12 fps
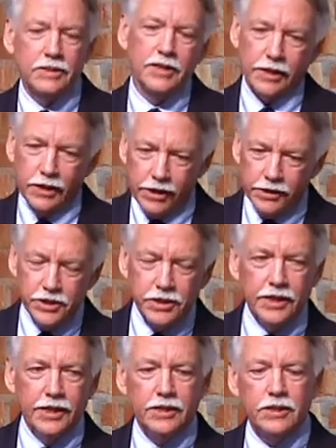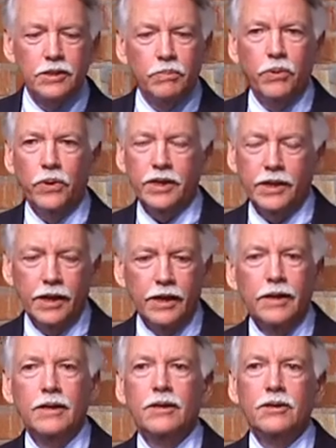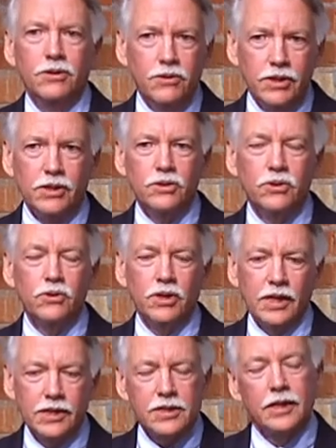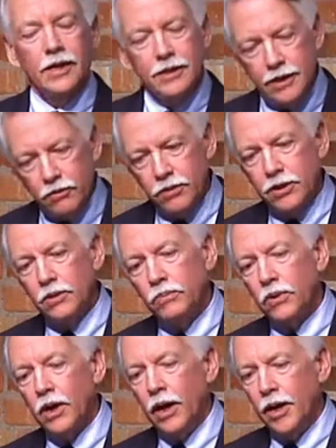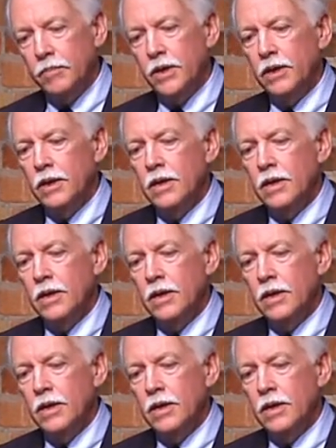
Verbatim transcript: The technology is getting to the point that you can do this. And I think within prime